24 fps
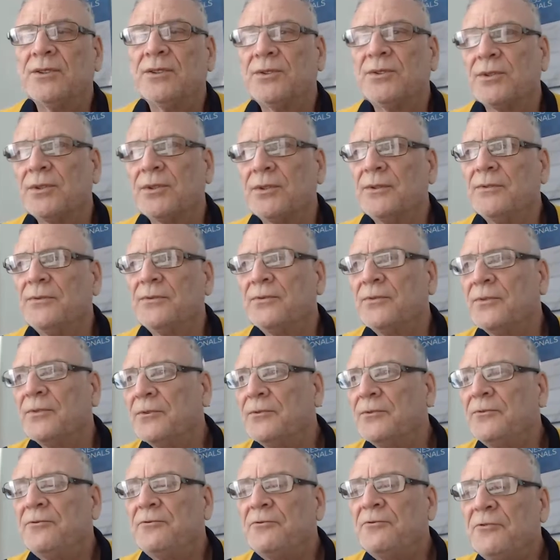sort of
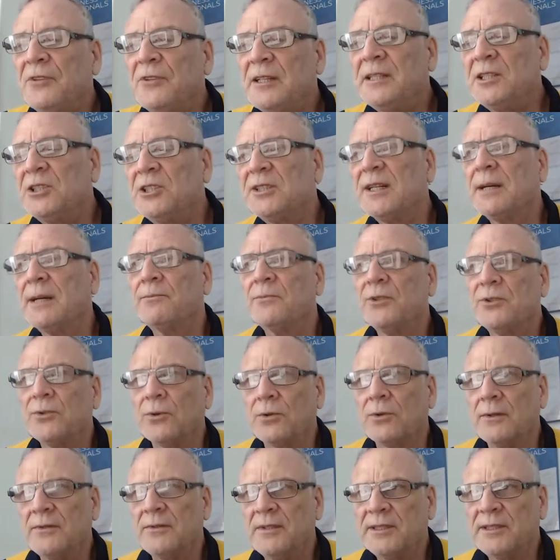finish up with
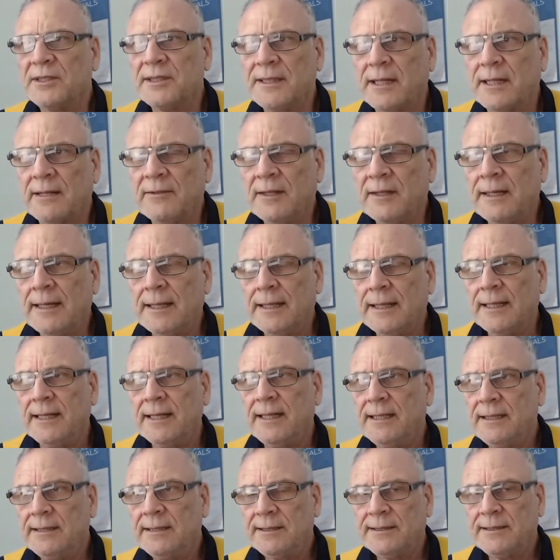all of this stuff
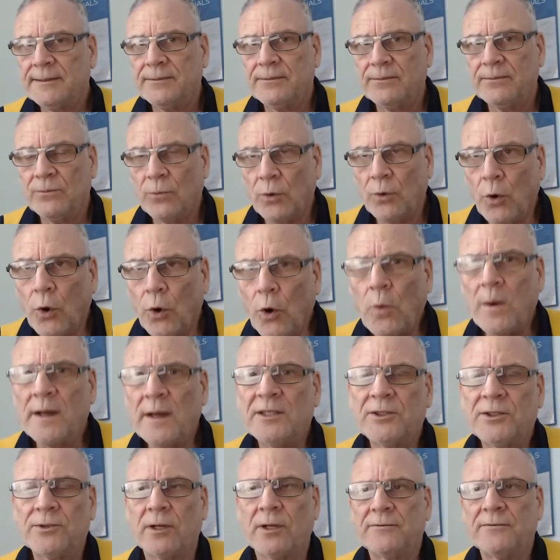is
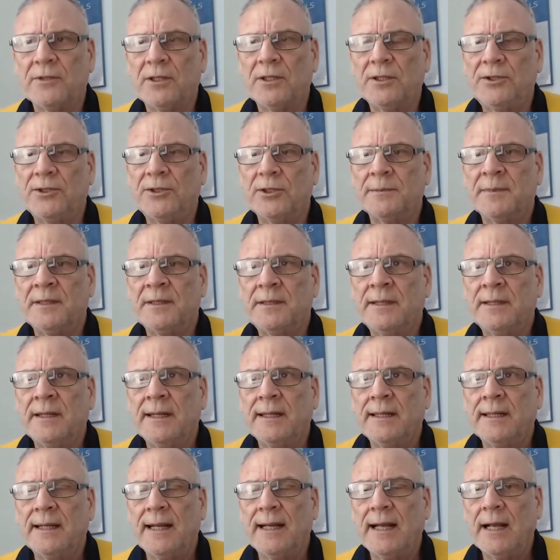always write for the human.
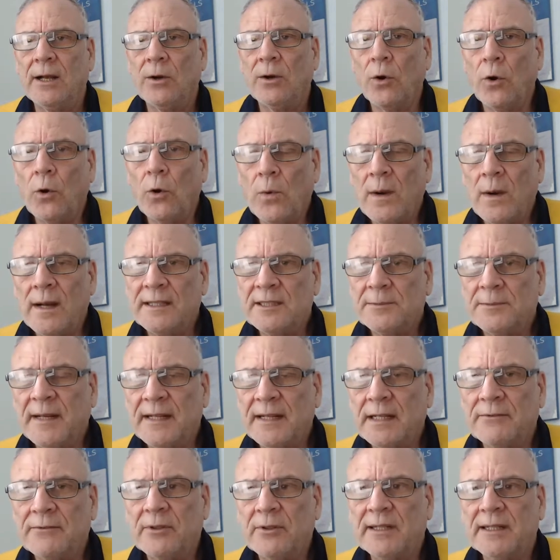Always
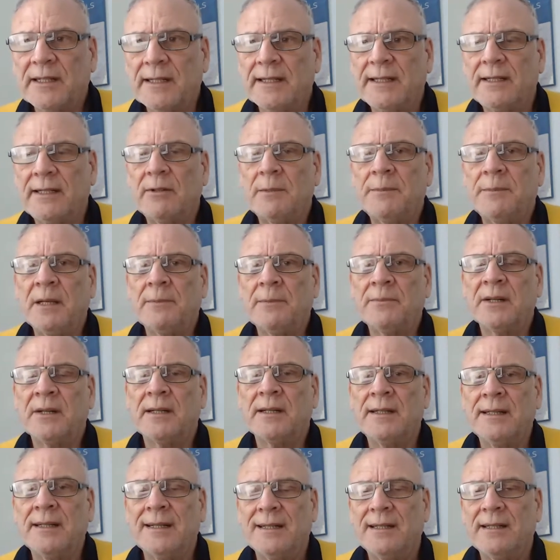make it very clear.
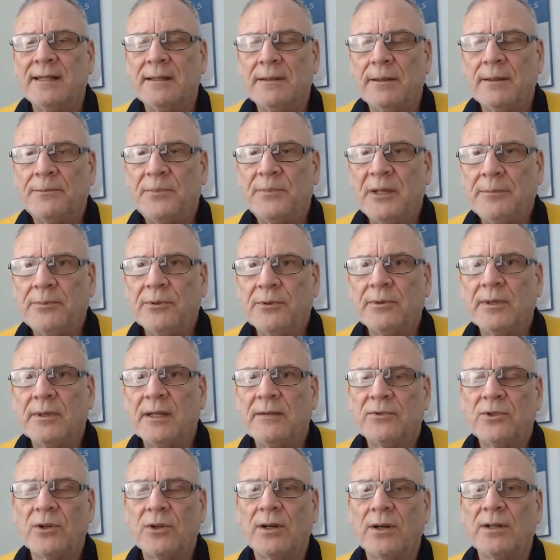Remember, people
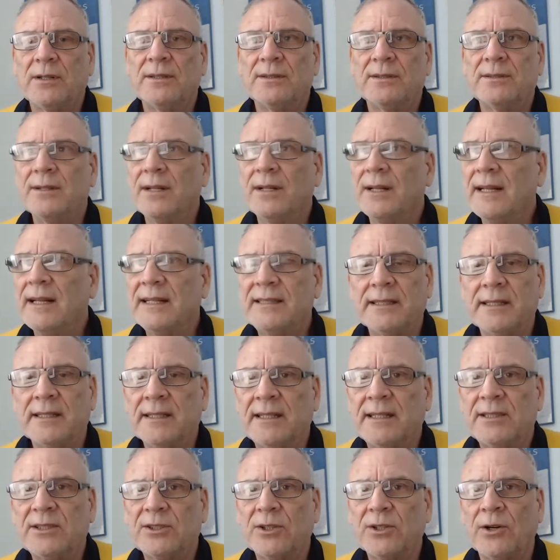have got less and
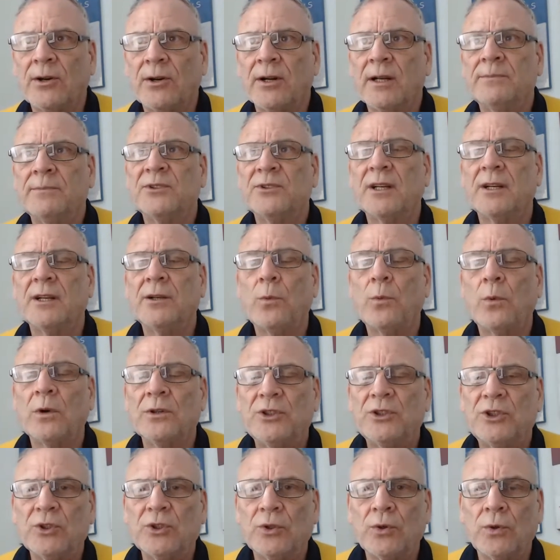less time, so you
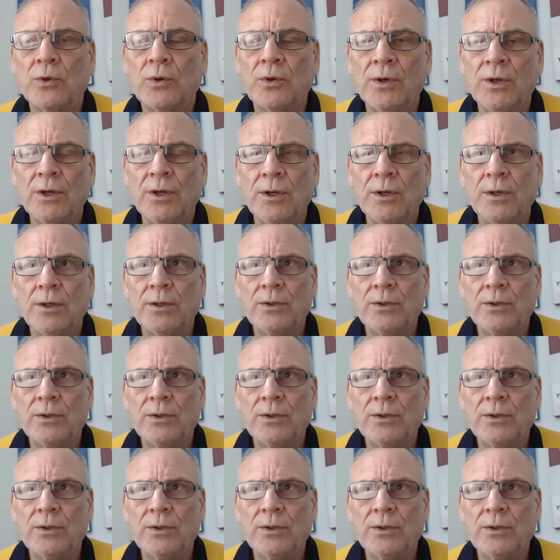want your